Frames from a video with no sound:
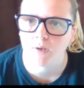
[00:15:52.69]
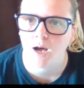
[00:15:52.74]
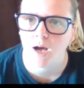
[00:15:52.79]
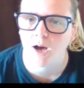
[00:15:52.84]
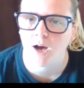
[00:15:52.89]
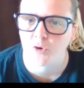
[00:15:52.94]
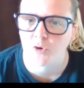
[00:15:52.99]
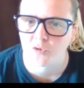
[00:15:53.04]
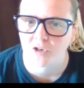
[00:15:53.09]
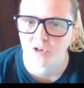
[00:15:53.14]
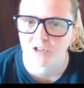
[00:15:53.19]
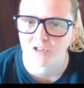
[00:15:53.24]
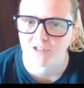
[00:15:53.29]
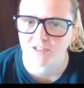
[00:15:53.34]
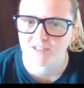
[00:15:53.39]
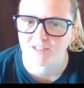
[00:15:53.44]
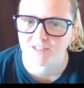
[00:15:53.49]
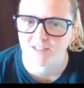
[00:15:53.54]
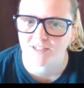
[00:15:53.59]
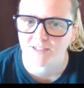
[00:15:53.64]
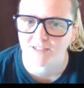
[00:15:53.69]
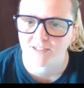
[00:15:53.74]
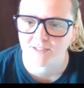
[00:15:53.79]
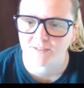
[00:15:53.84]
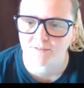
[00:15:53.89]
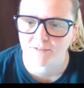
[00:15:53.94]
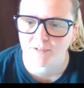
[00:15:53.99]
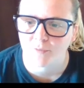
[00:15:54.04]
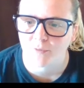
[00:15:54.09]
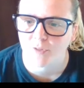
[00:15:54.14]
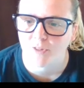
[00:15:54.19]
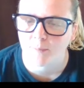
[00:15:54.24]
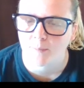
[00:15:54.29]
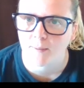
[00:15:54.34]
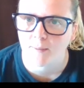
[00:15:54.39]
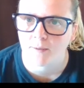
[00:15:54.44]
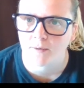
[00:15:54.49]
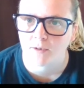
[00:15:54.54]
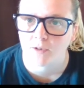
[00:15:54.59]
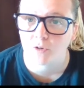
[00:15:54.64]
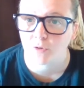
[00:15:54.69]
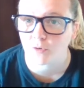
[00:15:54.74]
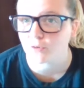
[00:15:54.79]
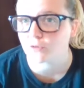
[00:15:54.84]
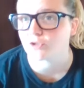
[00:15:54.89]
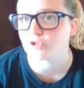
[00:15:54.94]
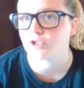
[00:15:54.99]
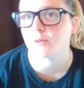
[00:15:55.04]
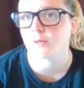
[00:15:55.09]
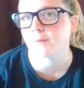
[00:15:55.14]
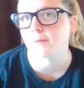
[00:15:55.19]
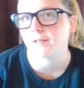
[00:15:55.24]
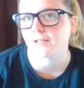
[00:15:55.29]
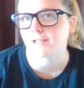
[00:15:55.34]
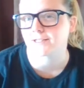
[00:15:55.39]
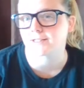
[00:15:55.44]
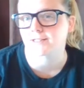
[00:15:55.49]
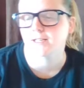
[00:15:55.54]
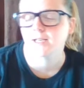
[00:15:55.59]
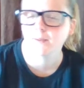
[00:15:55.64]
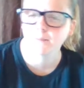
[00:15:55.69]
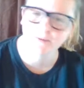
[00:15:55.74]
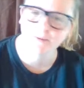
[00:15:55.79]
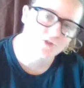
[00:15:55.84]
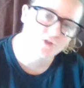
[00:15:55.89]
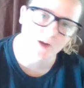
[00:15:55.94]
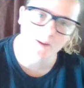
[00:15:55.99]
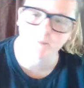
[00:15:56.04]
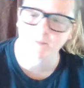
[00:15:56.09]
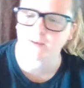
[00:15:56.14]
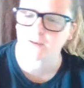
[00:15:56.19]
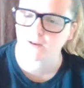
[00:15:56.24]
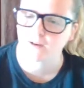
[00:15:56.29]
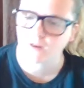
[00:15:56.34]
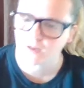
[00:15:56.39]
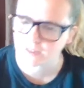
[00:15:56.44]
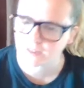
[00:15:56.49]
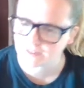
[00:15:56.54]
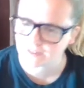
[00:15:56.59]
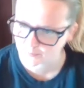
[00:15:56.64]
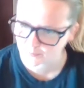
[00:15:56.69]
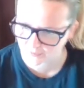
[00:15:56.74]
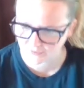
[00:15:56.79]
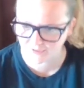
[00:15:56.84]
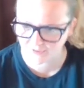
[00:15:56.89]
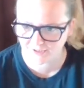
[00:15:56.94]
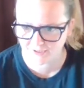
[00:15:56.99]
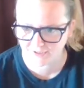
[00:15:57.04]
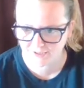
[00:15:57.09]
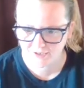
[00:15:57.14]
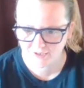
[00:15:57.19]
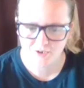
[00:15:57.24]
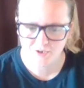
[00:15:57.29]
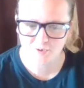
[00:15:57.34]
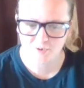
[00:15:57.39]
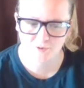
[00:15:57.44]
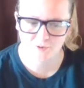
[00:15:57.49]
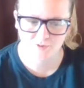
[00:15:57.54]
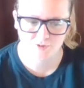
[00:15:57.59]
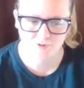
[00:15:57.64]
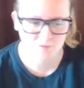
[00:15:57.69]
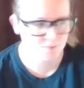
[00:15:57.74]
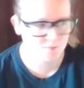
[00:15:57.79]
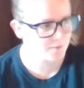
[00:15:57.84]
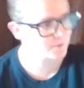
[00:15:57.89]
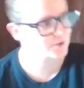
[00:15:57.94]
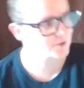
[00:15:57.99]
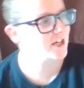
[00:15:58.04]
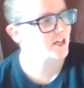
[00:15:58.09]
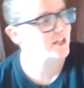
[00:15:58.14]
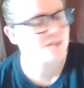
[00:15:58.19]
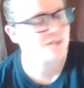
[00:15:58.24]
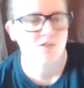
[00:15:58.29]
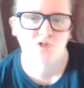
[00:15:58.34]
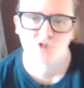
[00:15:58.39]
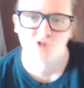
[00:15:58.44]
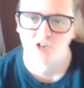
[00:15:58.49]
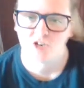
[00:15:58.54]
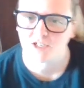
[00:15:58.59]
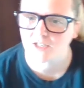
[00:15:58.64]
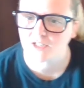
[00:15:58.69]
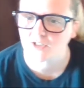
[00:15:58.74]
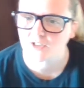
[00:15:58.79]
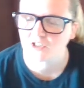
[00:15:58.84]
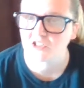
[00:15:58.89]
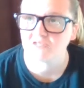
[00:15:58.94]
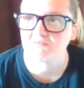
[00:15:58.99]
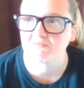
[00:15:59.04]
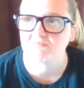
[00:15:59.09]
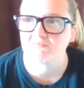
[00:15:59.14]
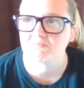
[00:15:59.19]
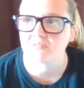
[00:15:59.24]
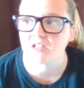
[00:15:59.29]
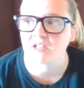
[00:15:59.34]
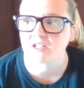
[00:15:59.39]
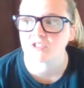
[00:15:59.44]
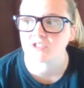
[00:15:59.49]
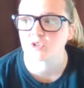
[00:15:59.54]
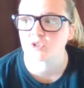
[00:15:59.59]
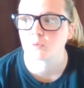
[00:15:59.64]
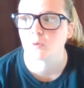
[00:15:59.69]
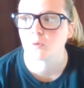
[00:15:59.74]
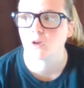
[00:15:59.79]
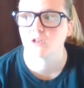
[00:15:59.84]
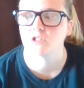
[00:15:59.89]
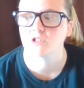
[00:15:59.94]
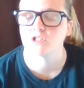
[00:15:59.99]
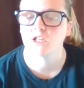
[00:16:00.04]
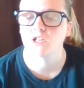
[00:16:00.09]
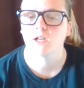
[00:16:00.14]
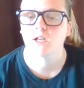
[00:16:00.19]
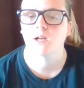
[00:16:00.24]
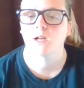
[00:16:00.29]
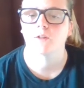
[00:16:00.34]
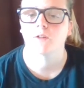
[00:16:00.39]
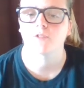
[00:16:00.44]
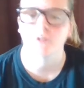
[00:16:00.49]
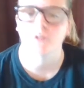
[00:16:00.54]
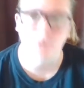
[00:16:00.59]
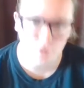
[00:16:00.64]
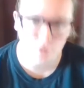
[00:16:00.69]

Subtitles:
unrealistic. If you think about it, cruise ship, yes. Being trapped on an island where there's people chasing you and trying to kill you, not so much. I think the